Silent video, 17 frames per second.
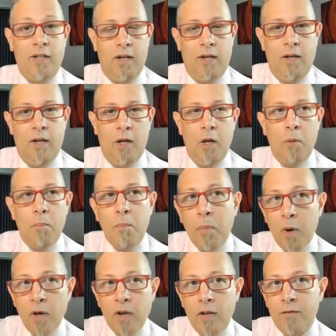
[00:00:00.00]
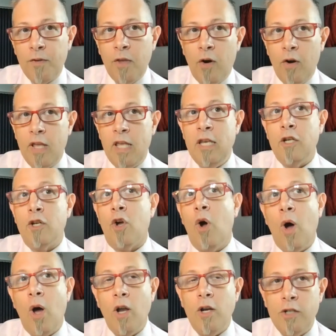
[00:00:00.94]
it. But if they're
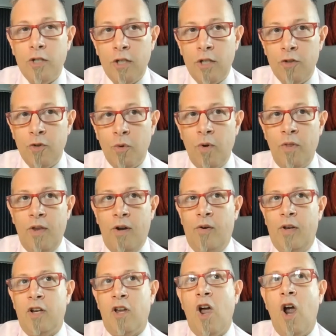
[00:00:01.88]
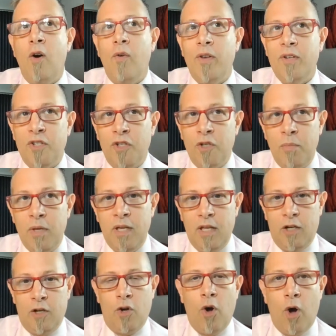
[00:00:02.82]
incautious, or they're encouraged to be
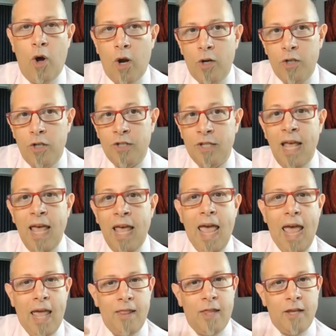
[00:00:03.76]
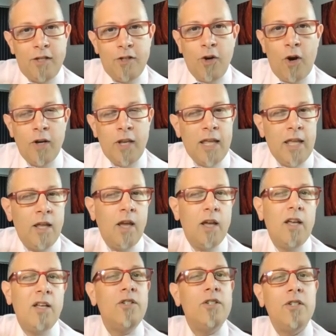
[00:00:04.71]
incautious, and they start taking
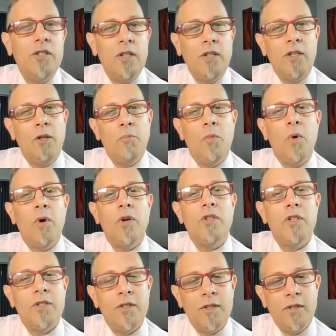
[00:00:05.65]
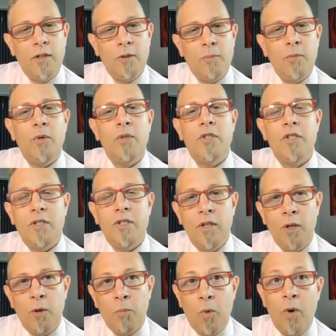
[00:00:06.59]
just a little more, just a little more, just a
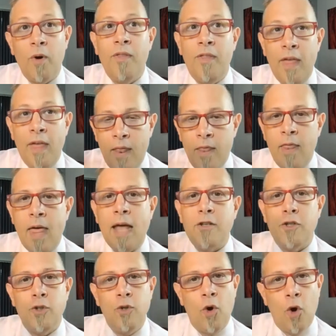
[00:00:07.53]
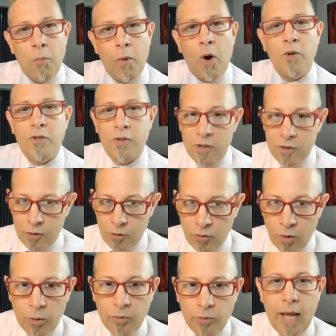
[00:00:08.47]
little more, then that snowball starts to
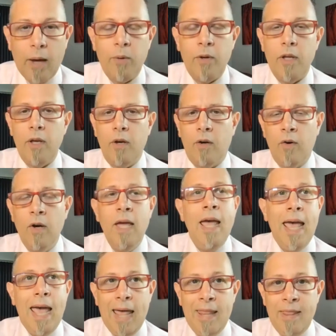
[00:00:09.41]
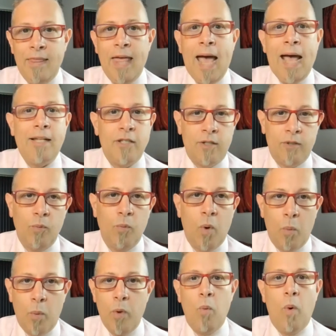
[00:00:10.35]
roll downhill, and that's
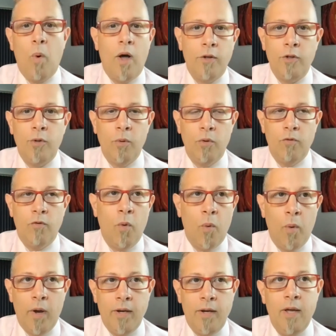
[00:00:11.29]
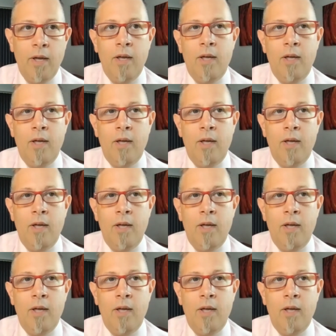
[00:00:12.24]
what we want to avoid.